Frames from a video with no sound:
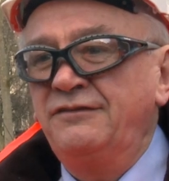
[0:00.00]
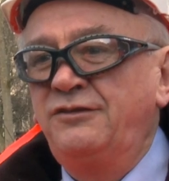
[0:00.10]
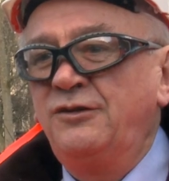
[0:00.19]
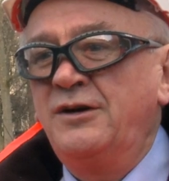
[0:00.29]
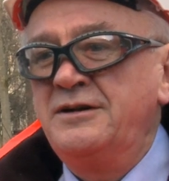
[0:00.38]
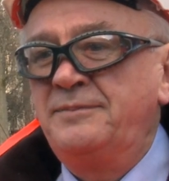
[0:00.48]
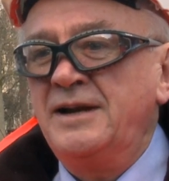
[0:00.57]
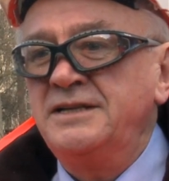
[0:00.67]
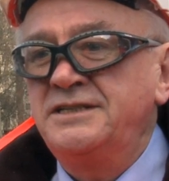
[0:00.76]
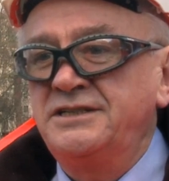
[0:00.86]
four hundred
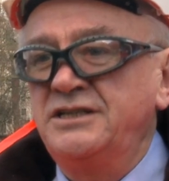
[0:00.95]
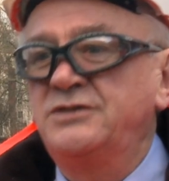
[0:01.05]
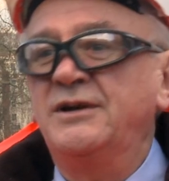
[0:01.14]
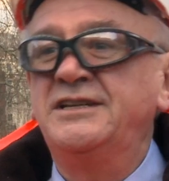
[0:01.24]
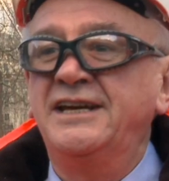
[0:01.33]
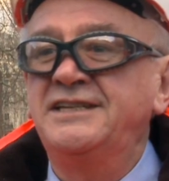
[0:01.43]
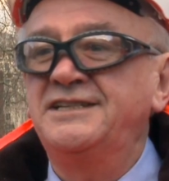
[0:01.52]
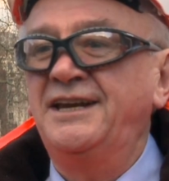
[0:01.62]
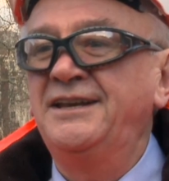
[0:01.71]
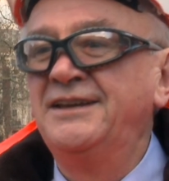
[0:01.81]
apprentices in twenty
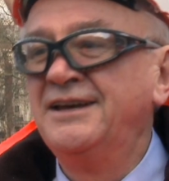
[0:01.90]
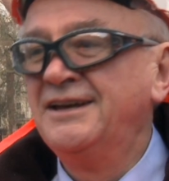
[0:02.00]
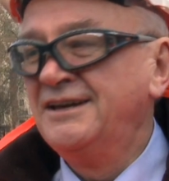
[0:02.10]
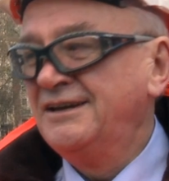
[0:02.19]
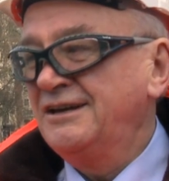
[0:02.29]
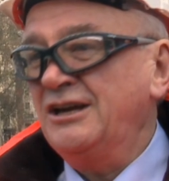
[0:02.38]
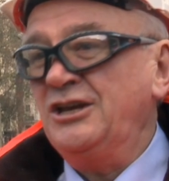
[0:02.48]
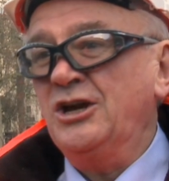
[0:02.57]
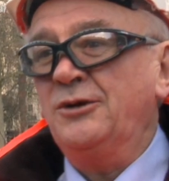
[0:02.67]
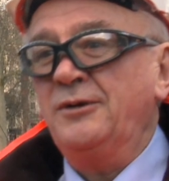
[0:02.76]
eighteen,
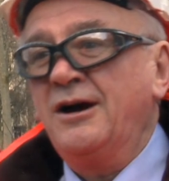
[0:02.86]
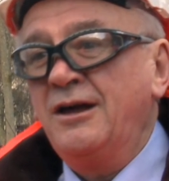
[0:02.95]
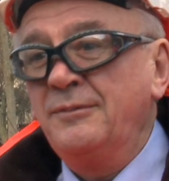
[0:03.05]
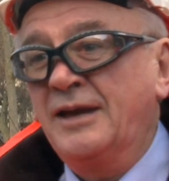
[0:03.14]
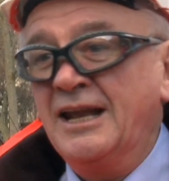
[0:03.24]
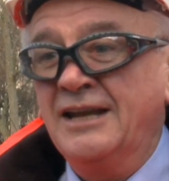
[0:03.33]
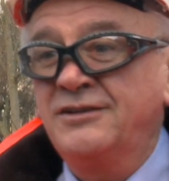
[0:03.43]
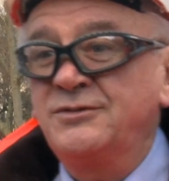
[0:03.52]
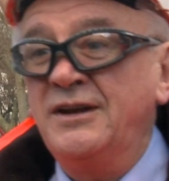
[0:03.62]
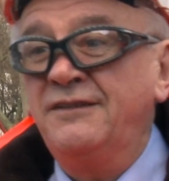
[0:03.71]
and here we are at the beginning
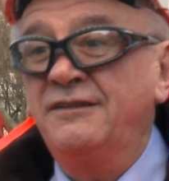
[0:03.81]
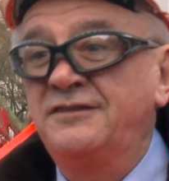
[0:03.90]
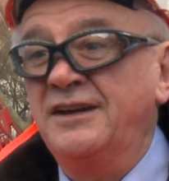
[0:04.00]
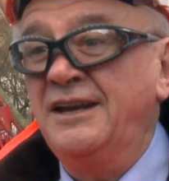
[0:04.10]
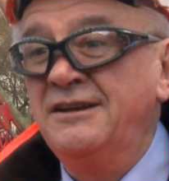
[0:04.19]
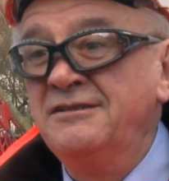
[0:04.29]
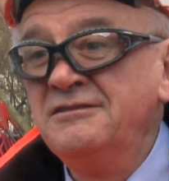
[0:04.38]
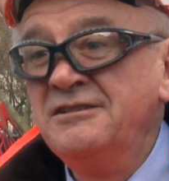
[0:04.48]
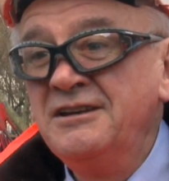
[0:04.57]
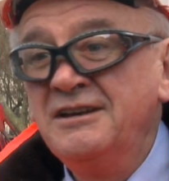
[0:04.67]
of twenty fifteen
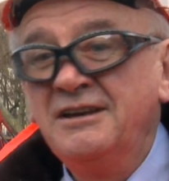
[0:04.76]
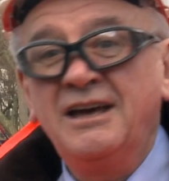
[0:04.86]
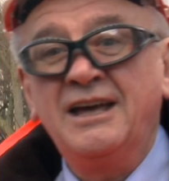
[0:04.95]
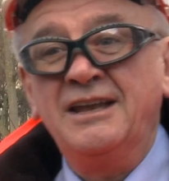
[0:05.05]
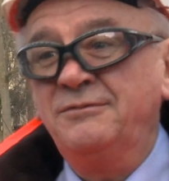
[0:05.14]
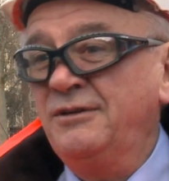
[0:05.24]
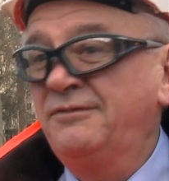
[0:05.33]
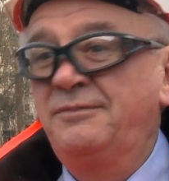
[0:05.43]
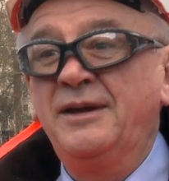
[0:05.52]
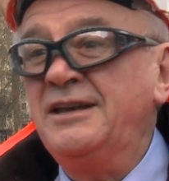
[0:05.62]
and
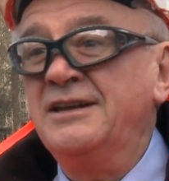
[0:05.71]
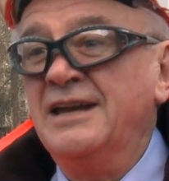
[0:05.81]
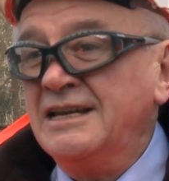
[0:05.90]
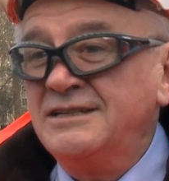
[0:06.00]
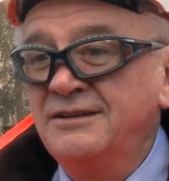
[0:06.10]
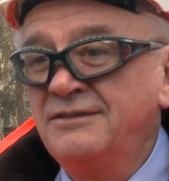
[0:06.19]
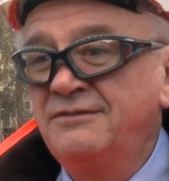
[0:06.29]
we've beaten it.